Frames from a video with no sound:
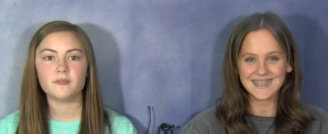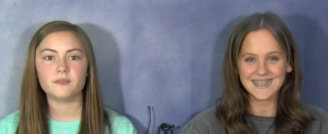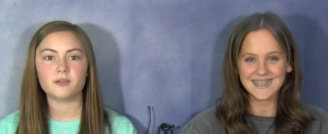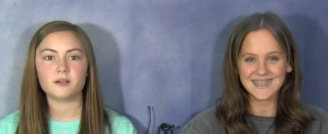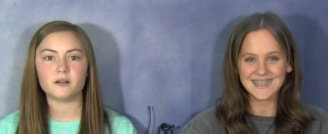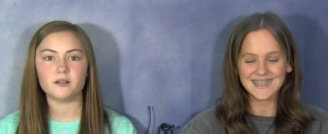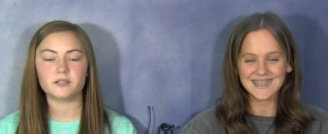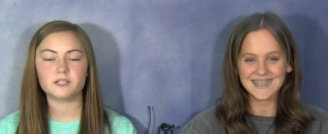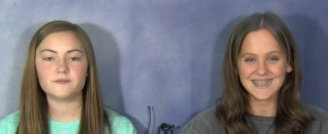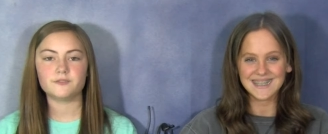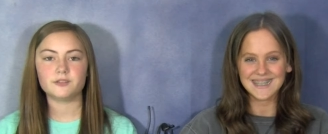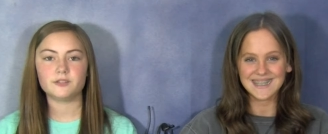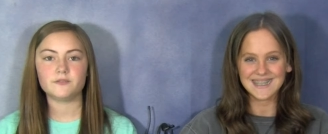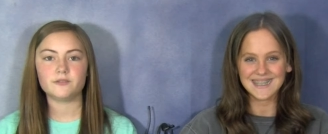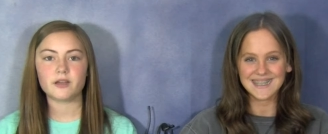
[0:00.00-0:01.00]
Speaker 1: The cost is
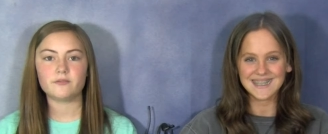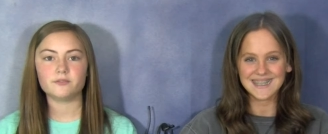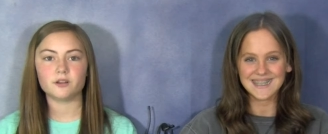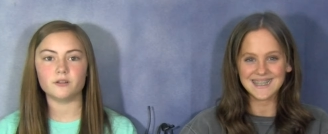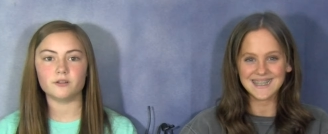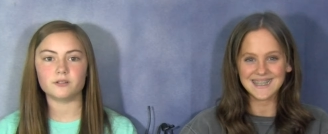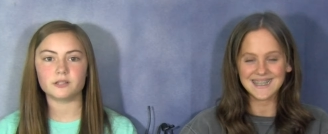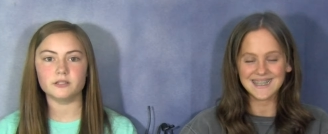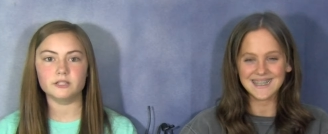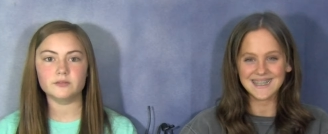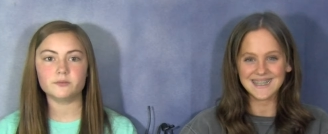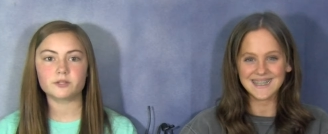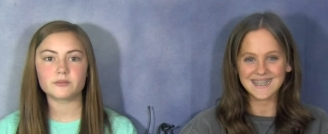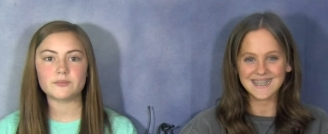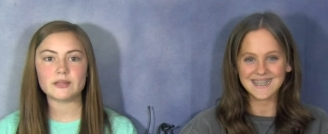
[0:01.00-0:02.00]
$55 and
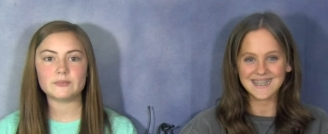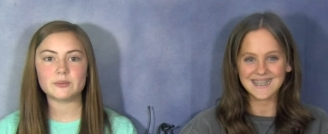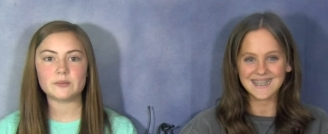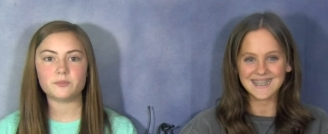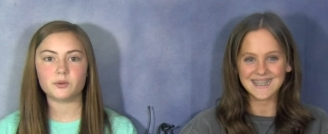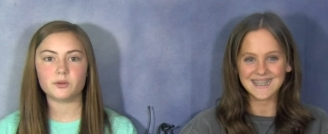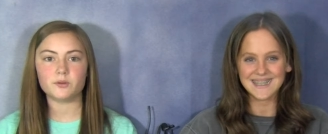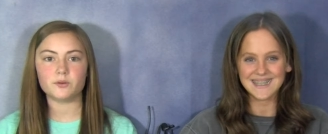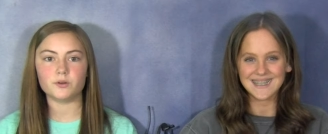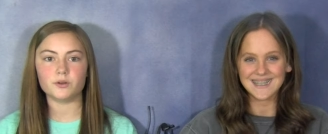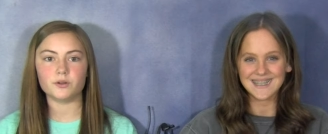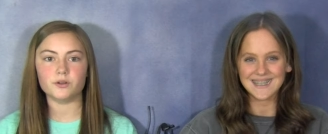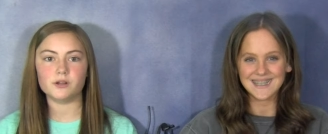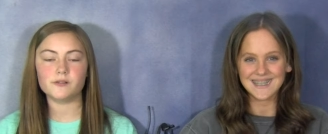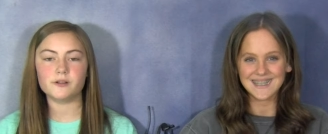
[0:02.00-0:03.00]
yearbooks must be pre
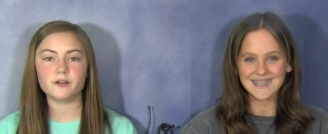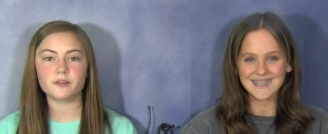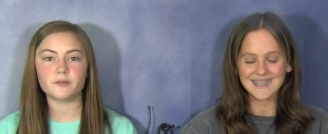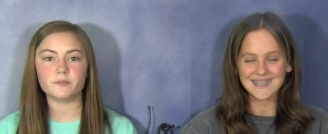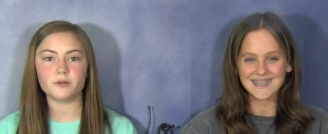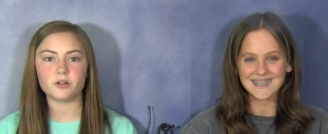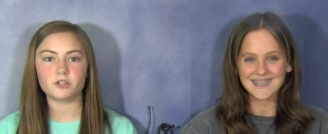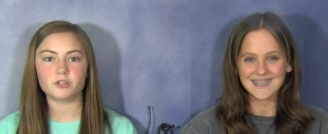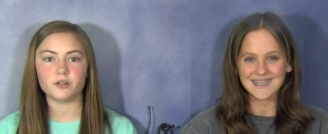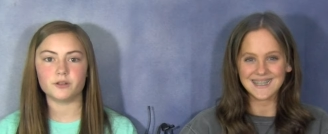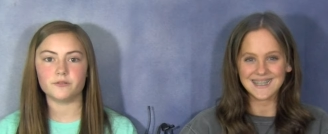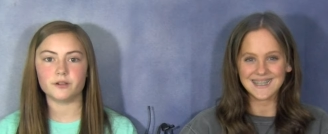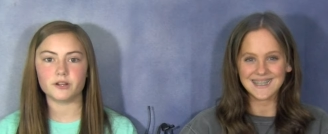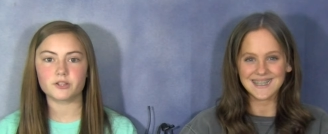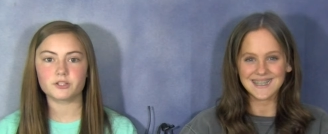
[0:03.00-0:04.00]
ordered no later than March
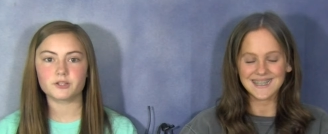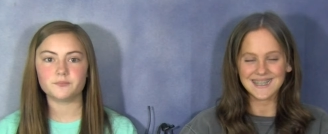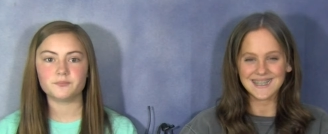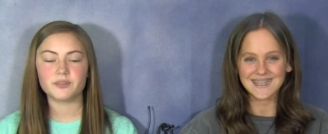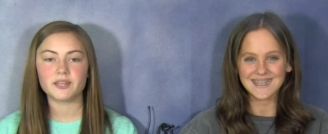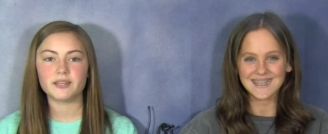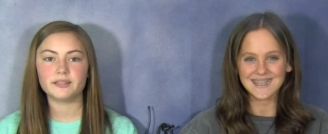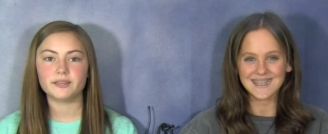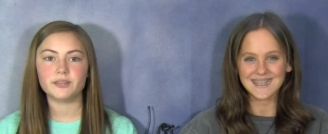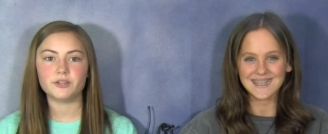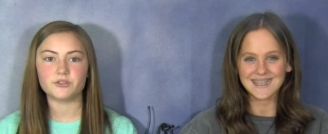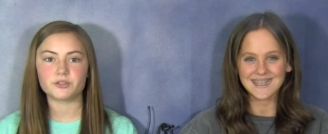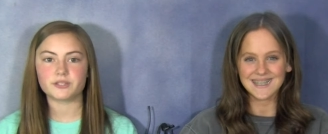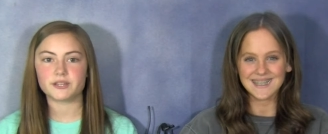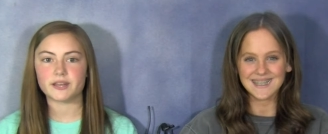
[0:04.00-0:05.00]
31st. Get
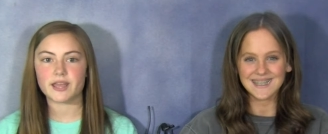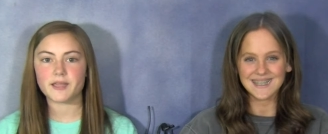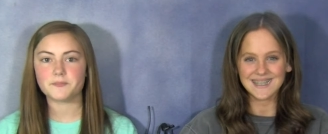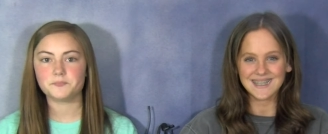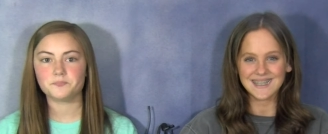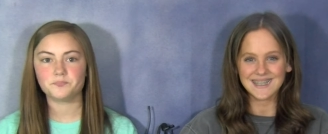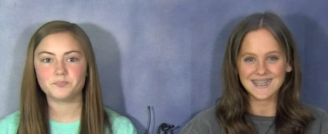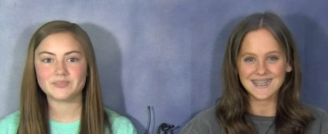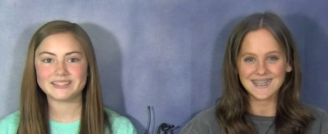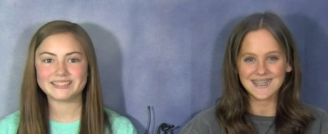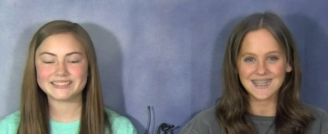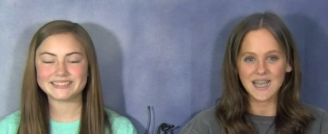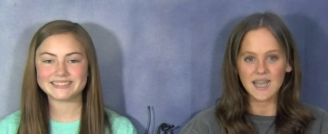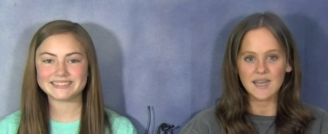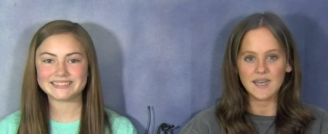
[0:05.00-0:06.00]
yours today.
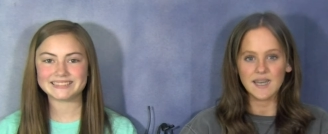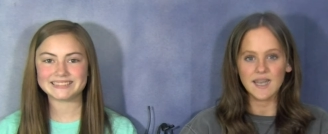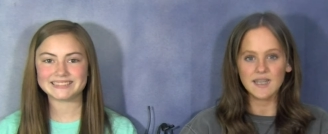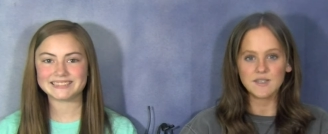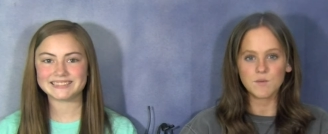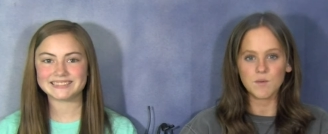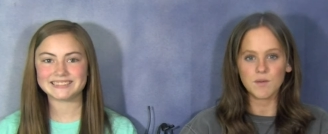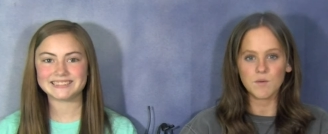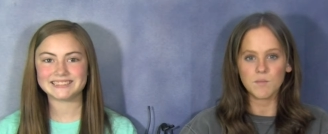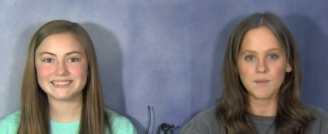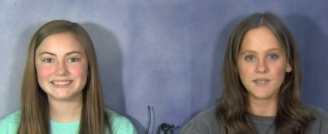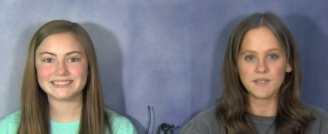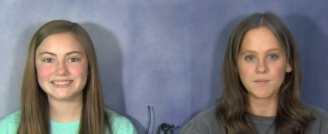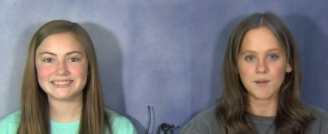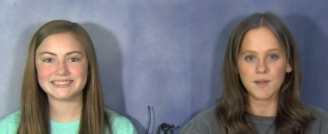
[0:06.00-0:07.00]
Speaker 2: Next week will
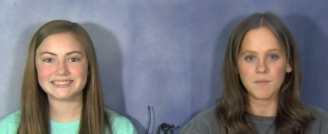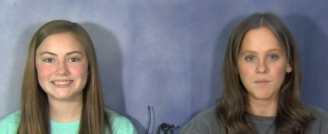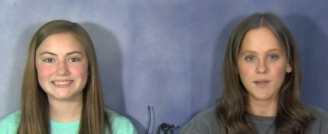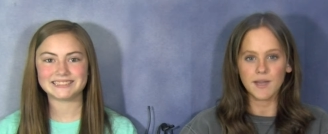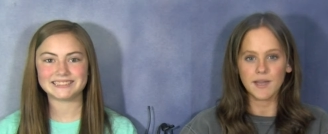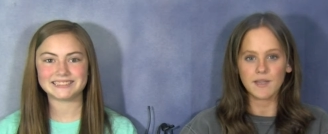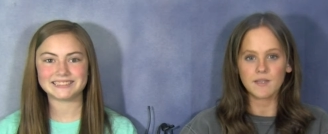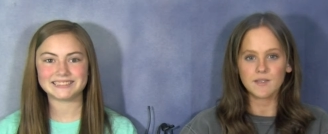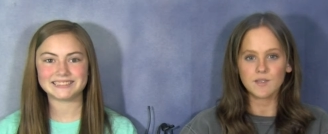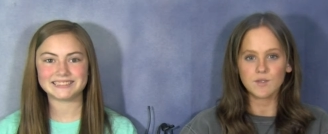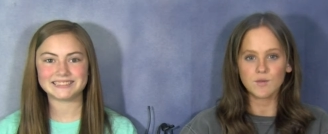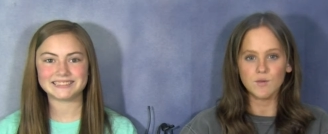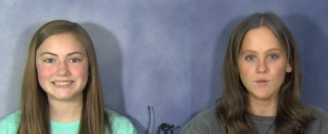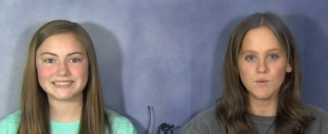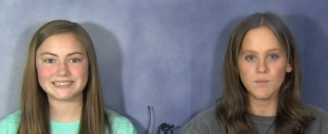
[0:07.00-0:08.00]
be spring break.
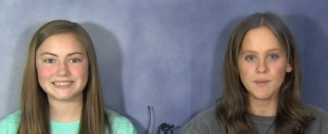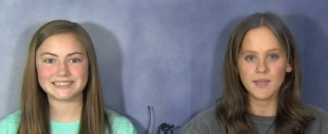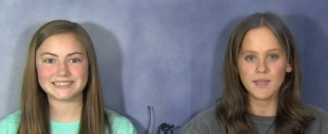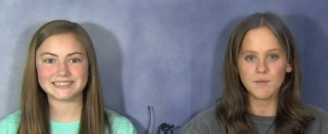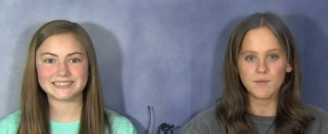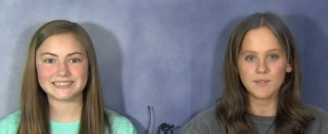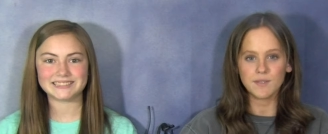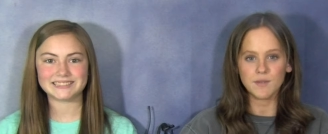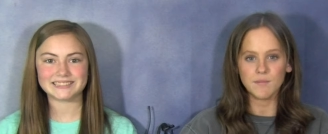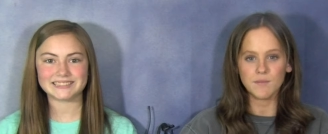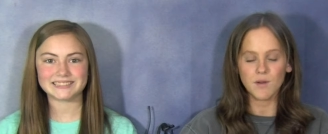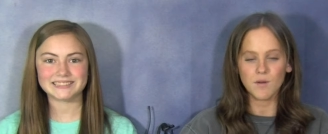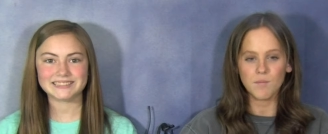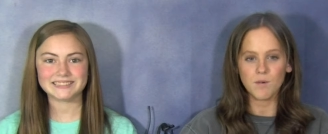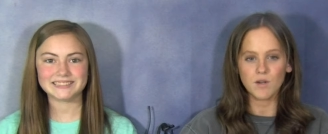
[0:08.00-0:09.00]
School will be
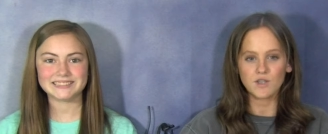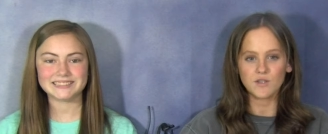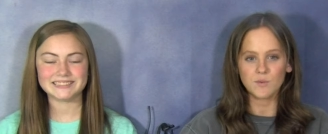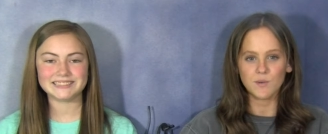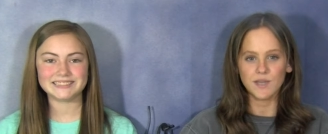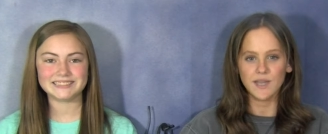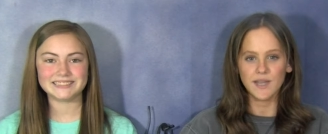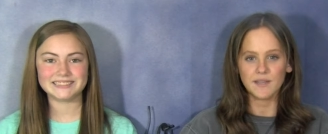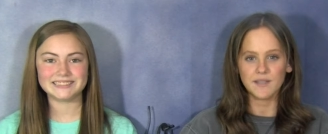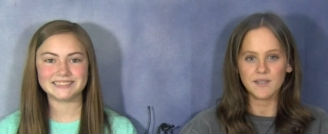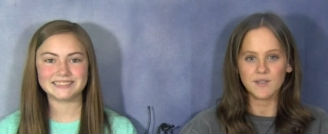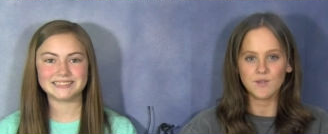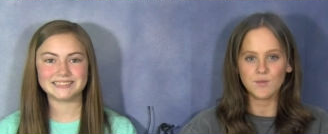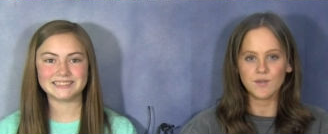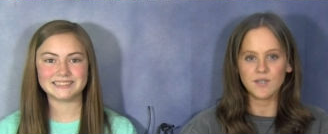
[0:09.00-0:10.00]
resumed on March 28th.
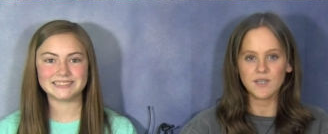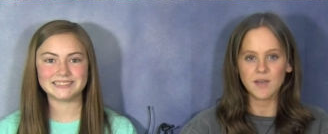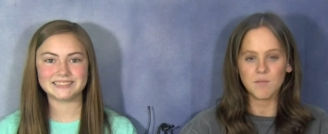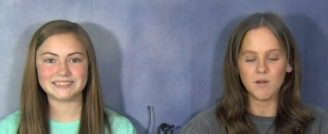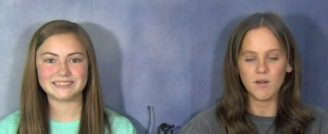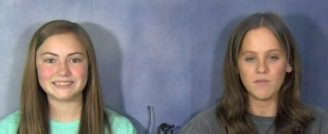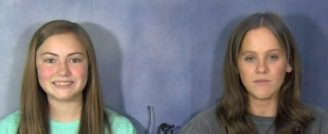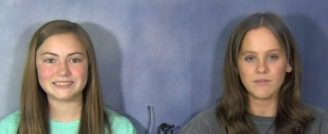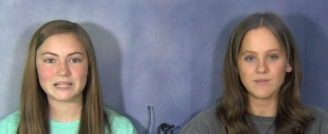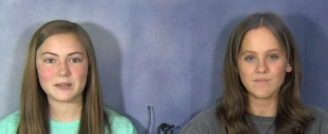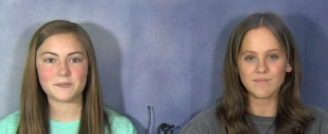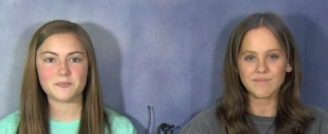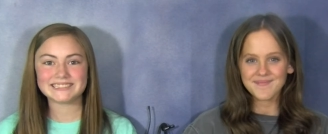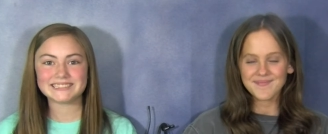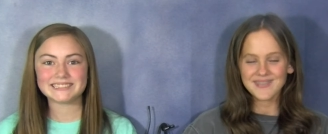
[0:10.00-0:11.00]
Enjoy your time off.
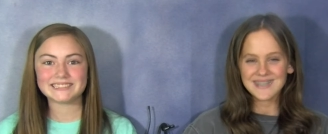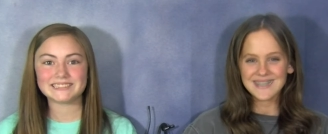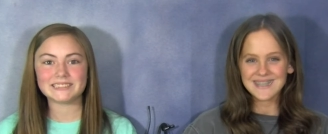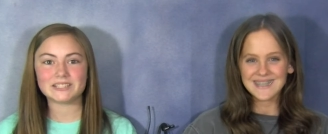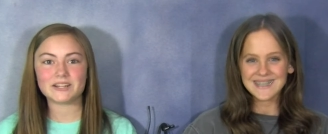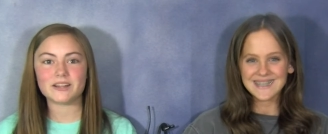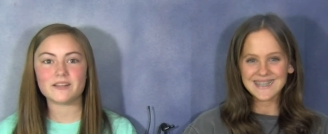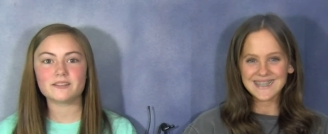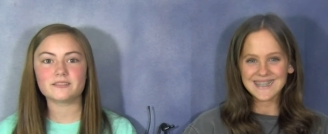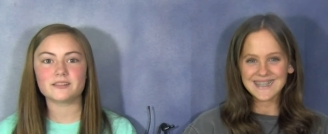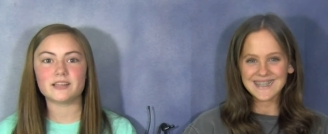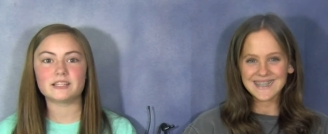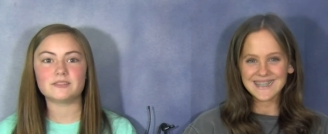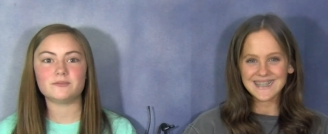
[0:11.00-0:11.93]
The Crow's Nest